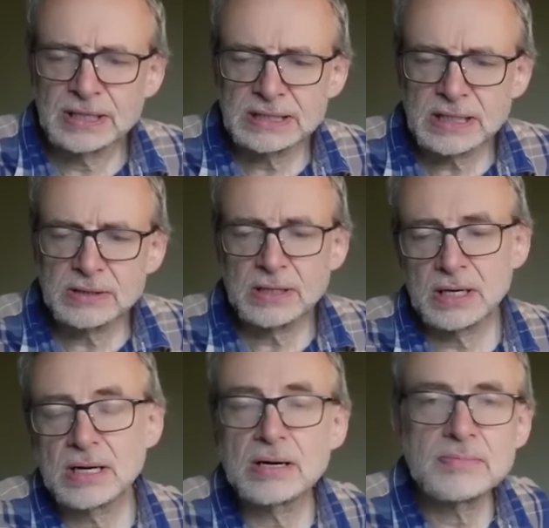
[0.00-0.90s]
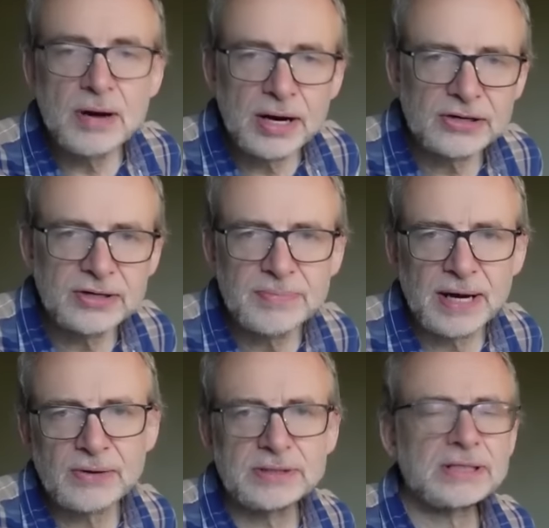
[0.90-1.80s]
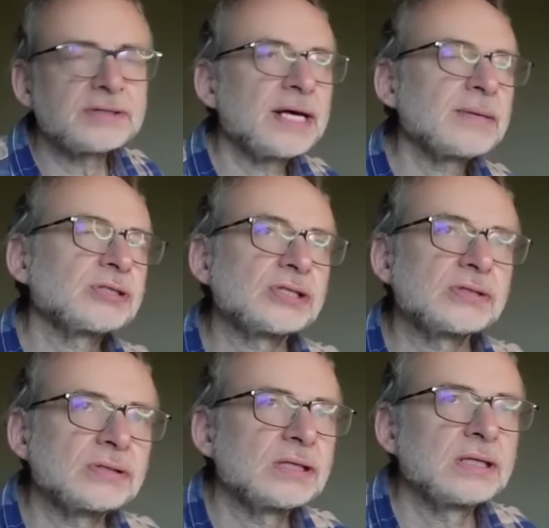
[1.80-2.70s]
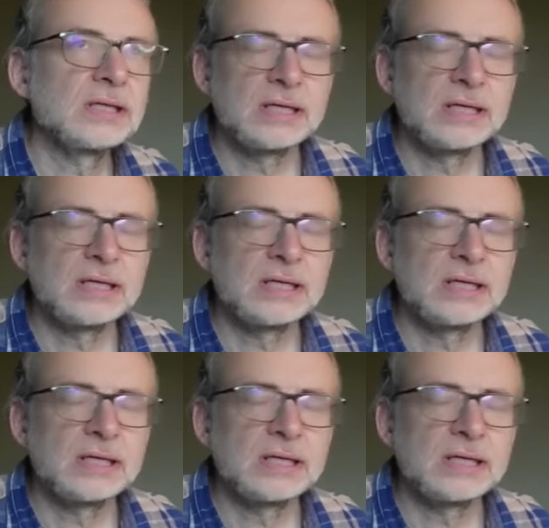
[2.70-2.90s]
So Mercury biquintile Neptune